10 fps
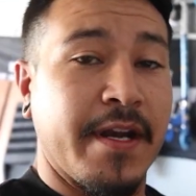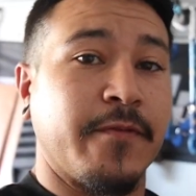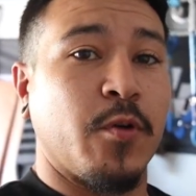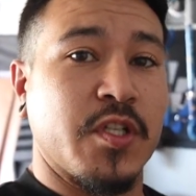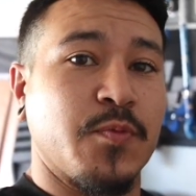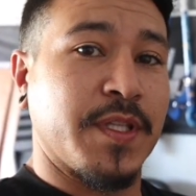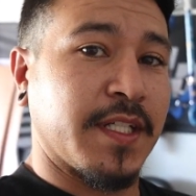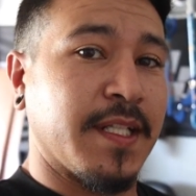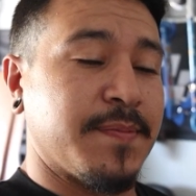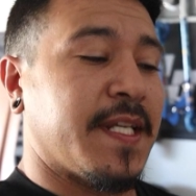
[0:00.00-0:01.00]
then, of course, with the
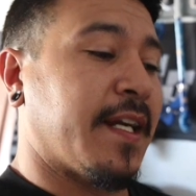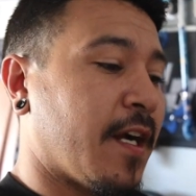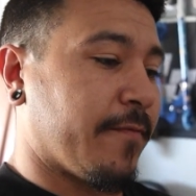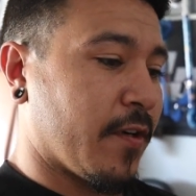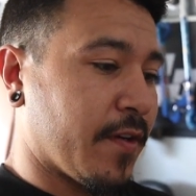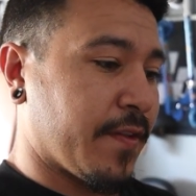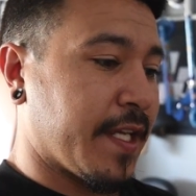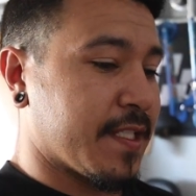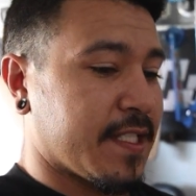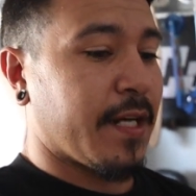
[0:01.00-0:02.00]
clips that I got for
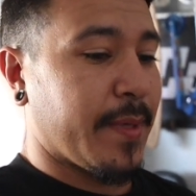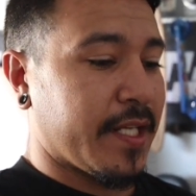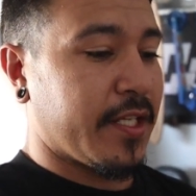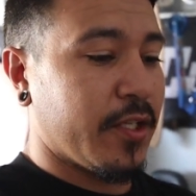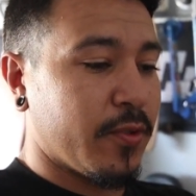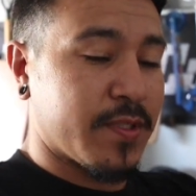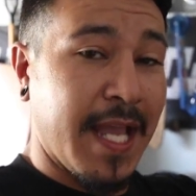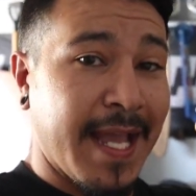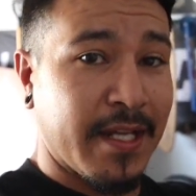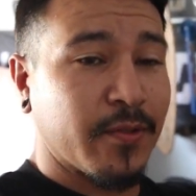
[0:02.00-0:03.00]
the inside of my Q's
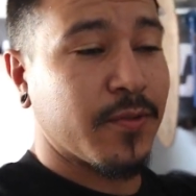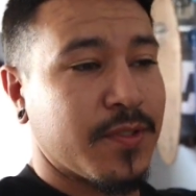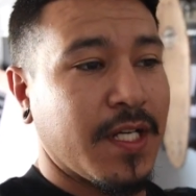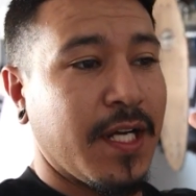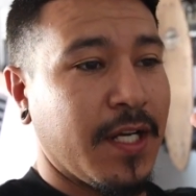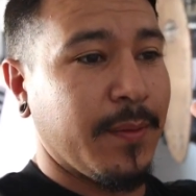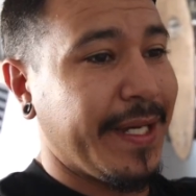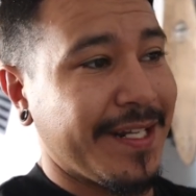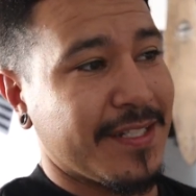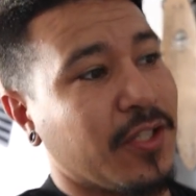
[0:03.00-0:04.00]
handles,
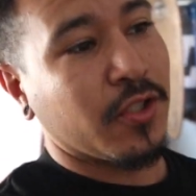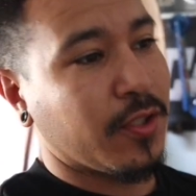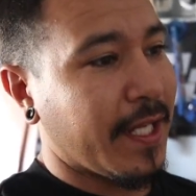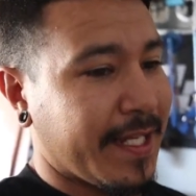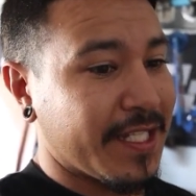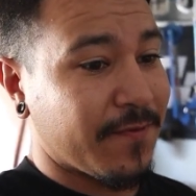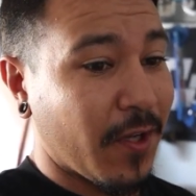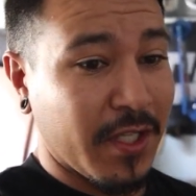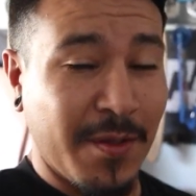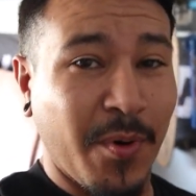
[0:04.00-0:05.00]
it doesn't look like it's
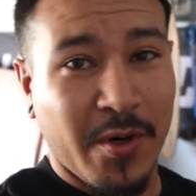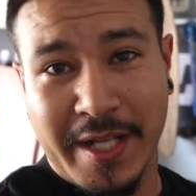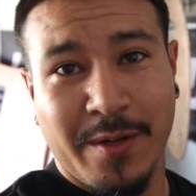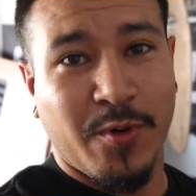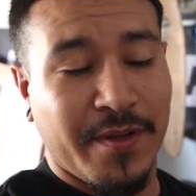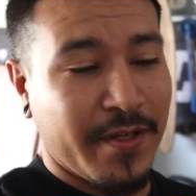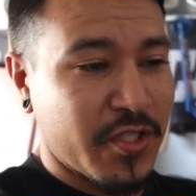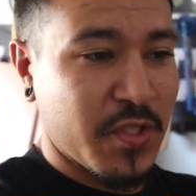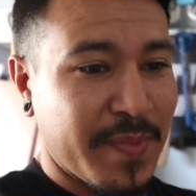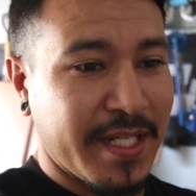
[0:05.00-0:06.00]
falling apart anymore, and there
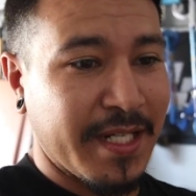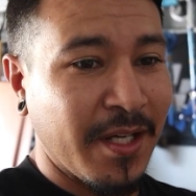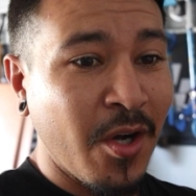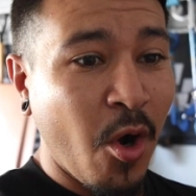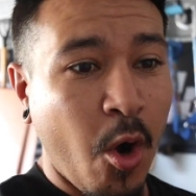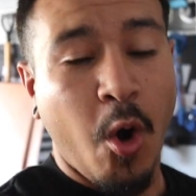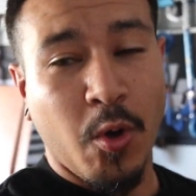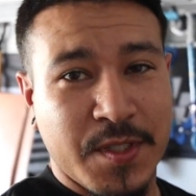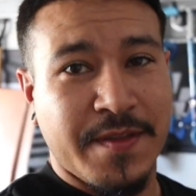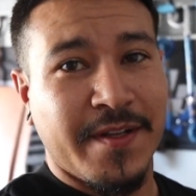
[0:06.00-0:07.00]
just be
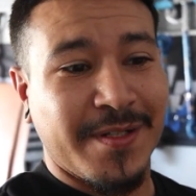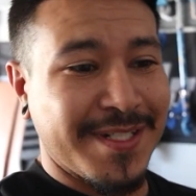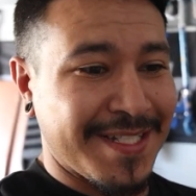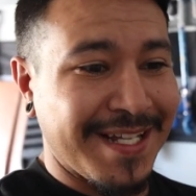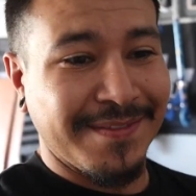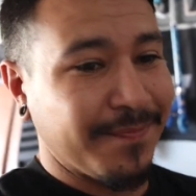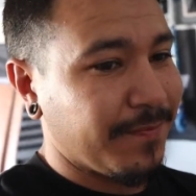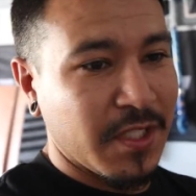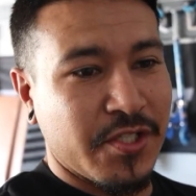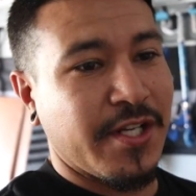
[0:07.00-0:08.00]
holes in there because I
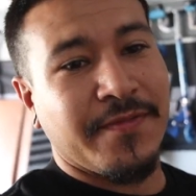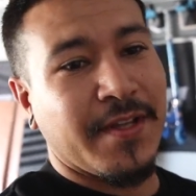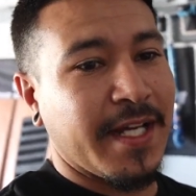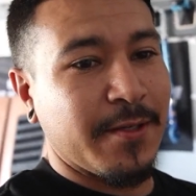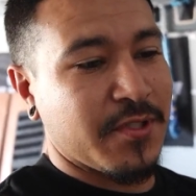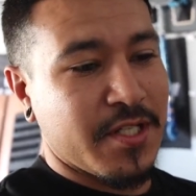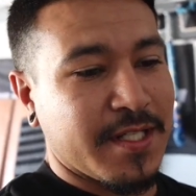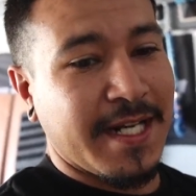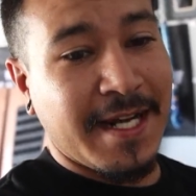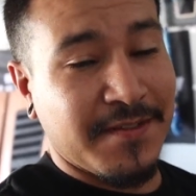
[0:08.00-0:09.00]
legit thought it was just
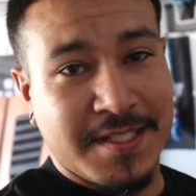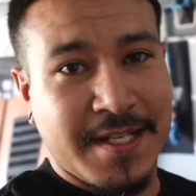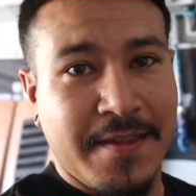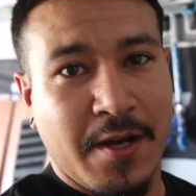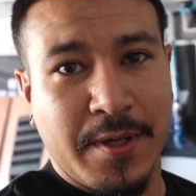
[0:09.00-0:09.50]
gonna have to stay that